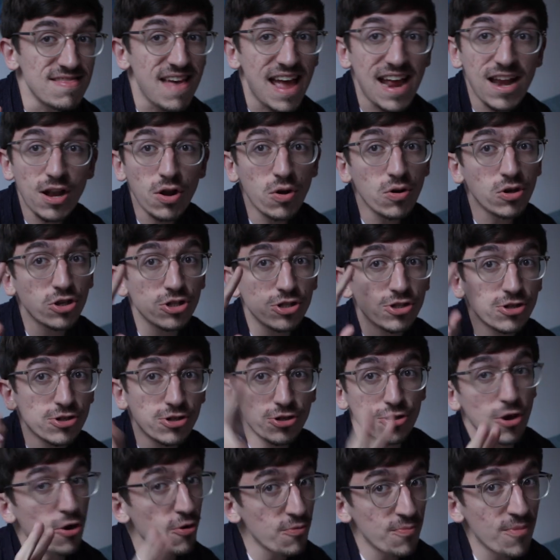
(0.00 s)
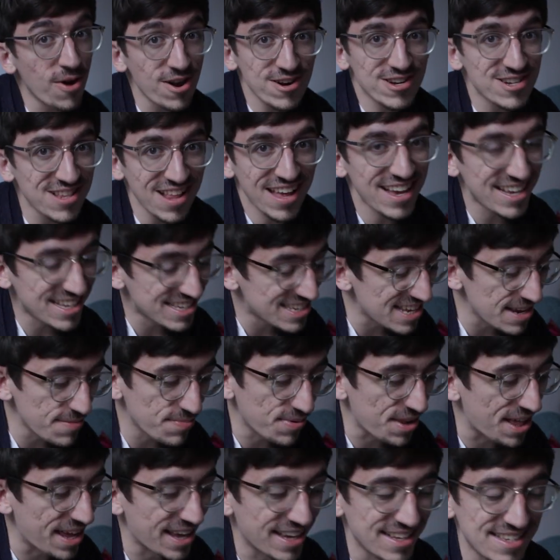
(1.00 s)
They look so much like
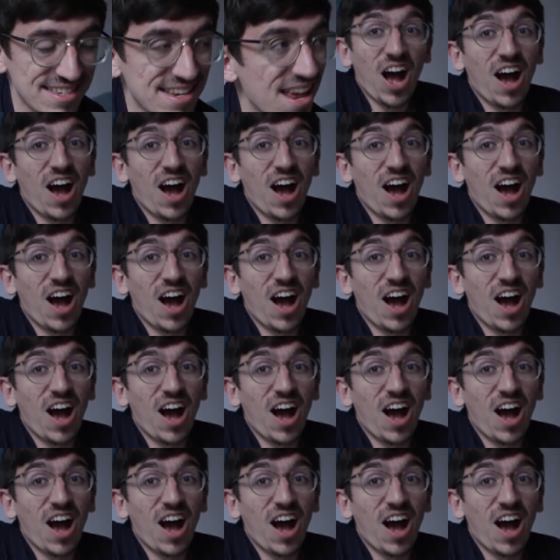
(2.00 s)
siblings.